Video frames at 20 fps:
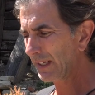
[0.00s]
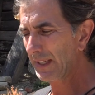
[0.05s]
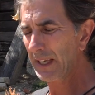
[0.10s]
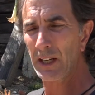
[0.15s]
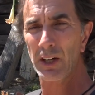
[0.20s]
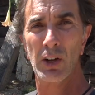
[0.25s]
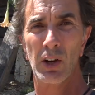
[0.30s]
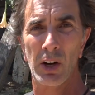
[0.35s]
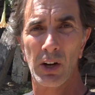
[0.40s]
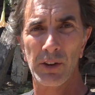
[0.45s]

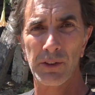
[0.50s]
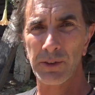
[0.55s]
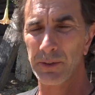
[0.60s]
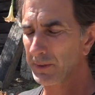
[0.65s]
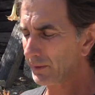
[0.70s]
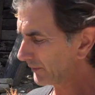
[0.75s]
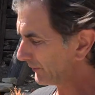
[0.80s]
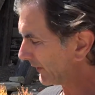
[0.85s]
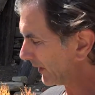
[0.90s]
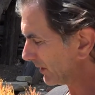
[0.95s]
can cause
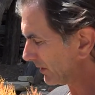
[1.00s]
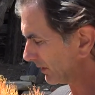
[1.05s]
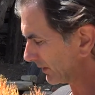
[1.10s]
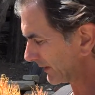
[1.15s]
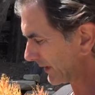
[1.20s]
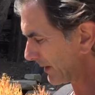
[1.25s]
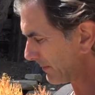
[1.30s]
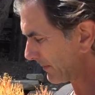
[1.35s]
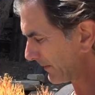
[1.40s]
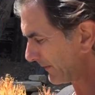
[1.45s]
fungal
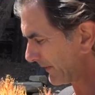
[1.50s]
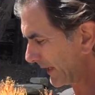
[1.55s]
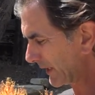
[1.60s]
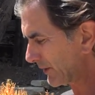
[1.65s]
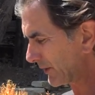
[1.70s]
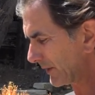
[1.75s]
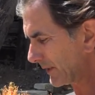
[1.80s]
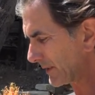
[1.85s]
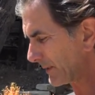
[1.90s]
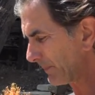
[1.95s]
type
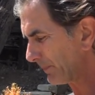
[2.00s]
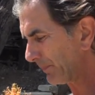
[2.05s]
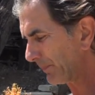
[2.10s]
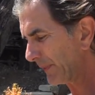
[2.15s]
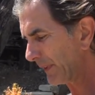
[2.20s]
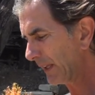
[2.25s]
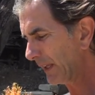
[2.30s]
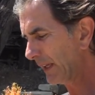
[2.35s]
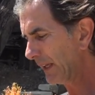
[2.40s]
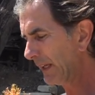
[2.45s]
infections.
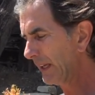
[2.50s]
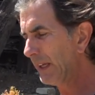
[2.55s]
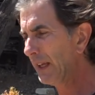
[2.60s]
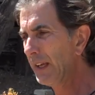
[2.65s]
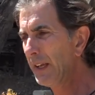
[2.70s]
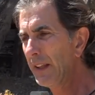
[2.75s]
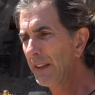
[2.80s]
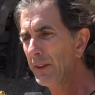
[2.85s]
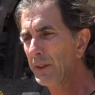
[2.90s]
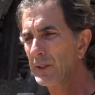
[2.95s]

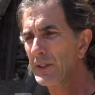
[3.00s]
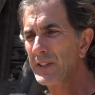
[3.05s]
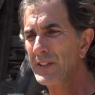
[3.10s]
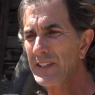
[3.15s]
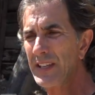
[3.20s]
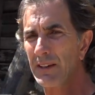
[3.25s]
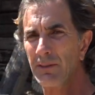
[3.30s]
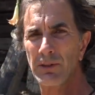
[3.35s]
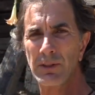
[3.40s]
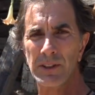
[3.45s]
There are
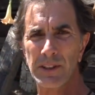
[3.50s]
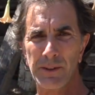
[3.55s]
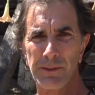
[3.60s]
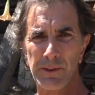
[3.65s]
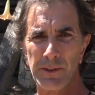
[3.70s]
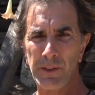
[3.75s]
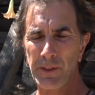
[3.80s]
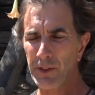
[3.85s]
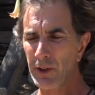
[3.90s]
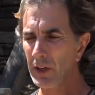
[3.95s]
several
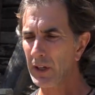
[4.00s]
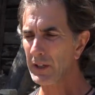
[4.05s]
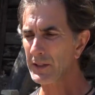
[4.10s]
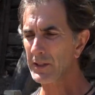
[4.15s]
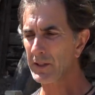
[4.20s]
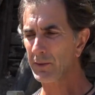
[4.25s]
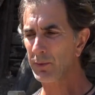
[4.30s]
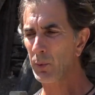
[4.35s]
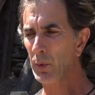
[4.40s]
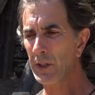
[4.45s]
different
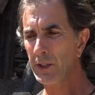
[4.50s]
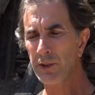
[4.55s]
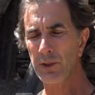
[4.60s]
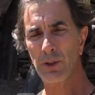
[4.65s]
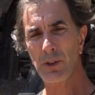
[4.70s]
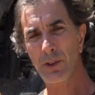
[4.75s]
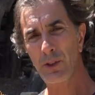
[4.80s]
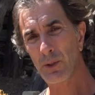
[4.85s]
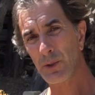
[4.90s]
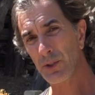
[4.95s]
thoughts of what
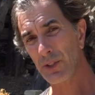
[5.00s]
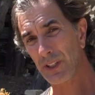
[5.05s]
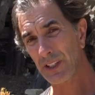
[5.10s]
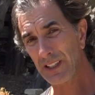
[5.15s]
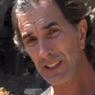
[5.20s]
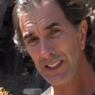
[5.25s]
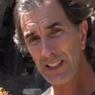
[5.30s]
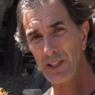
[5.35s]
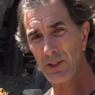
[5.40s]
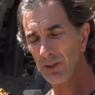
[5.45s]
you can use to
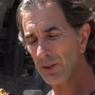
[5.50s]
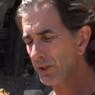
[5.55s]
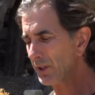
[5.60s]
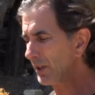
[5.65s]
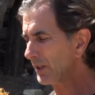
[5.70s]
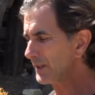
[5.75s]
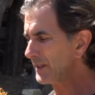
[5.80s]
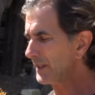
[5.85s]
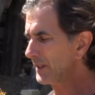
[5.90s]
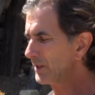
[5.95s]
clean your
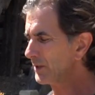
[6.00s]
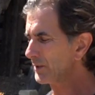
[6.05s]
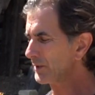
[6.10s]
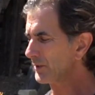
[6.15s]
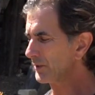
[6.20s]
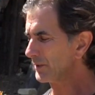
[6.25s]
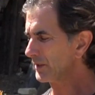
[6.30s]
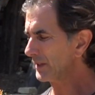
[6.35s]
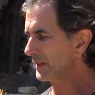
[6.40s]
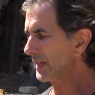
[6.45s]
dog's ears.
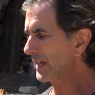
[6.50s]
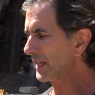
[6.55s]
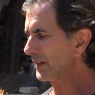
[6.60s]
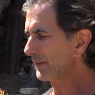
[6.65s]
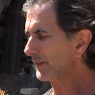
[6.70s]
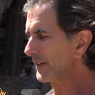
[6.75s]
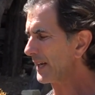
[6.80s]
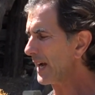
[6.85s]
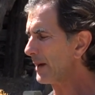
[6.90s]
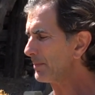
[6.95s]
There's a lot
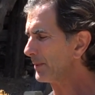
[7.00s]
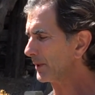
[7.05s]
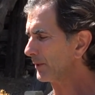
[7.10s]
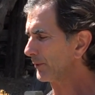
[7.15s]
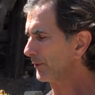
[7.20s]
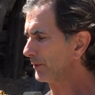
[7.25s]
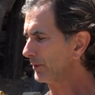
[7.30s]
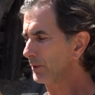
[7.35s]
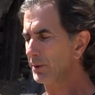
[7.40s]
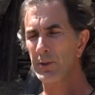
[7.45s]
of topical
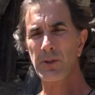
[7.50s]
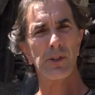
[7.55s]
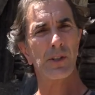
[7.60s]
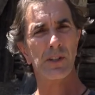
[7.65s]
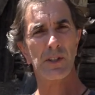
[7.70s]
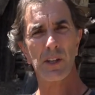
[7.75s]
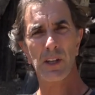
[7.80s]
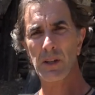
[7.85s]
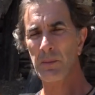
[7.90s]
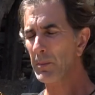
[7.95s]

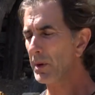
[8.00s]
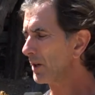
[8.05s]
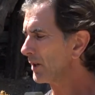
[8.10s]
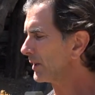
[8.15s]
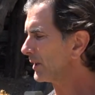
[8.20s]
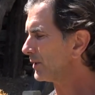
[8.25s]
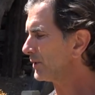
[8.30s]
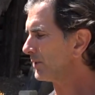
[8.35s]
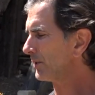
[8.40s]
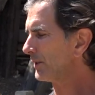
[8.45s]
solutions on the
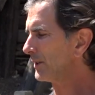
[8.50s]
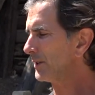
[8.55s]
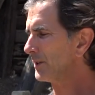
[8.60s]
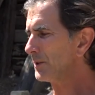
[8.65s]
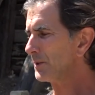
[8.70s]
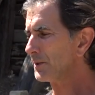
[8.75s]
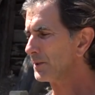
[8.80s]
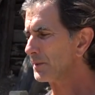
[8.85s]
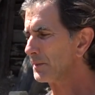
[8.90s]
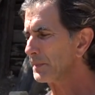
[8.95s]
market you can
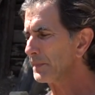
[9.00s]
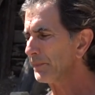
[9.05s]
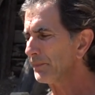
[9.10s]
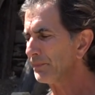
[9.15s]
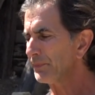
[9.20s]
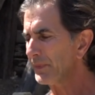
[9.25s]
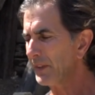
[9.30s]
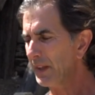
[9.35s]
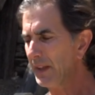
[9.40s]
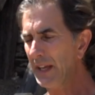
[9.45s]
use
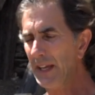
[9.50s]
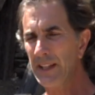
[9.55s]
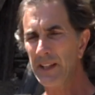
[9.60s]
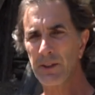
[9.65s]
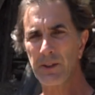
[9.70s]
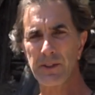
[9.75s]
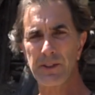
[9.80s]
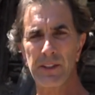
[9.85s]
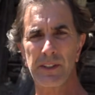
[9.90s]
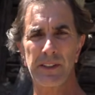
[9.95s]
and
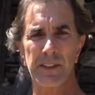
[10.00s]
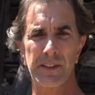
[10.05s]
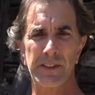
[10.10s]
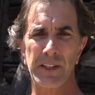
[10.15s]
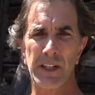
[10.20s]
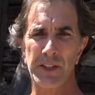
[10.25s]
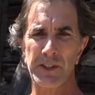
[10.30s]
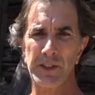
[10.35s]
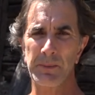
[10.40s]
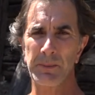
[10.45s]
there's a
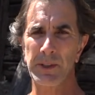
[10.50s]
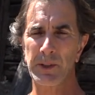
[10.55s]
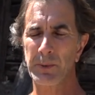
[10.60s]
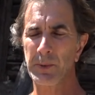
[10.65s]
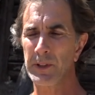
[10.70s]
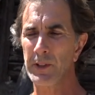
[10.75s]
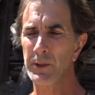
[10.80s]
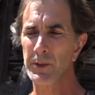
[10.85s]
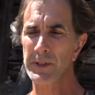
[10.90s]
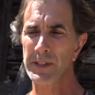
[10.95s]
discussion
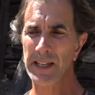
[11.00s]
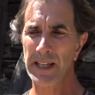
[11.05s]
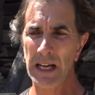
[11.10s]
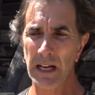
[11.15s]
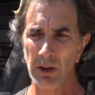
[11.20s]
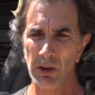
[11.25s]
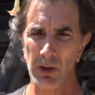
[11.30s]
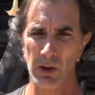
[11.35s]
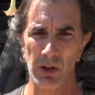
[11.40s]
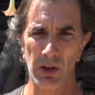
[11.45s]
between using
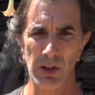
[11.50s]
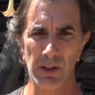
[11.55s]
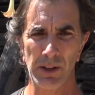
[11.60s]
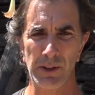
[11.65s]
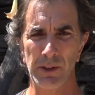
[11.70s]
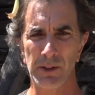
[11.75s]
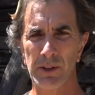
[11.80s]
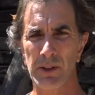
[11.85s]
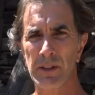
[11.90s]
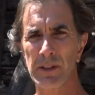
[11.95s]
alcohol
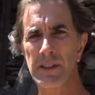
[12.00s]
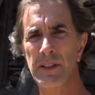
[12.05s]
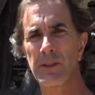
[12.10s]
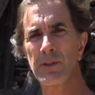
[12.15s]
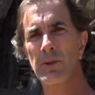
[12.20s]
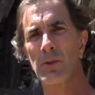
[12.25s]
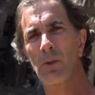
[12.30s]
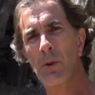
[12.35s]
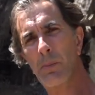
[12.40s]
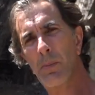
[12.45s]
in your dog's
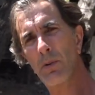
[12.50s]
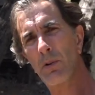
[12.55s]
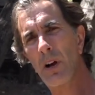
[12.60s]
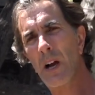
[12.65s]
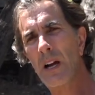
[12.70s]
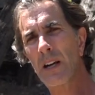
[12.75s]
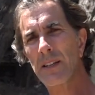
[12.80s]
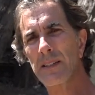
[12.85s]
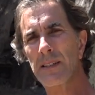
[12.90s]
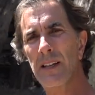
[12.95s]
ears or
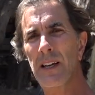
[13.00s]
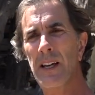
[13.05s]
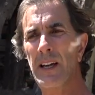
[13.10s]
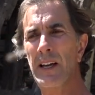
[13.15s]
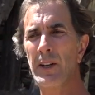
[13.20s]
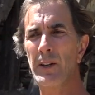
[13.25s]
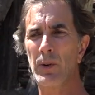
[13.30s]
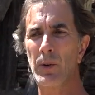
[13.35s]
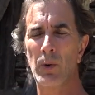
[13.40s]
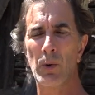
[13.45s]

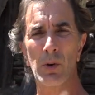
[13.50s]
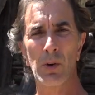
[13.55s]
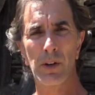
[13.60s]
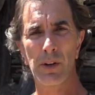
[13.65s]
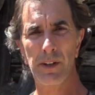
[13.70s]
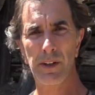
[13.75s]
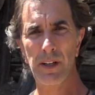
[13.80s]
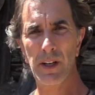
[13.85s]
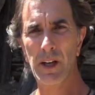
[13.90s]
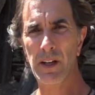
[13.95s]
peroxide
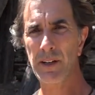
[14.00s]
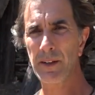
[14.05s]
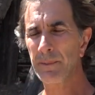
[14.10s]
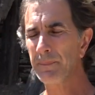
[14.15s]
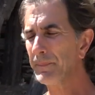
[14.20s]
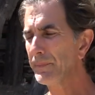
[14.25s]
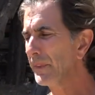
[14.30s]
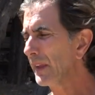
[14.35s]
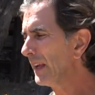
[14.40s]
or none.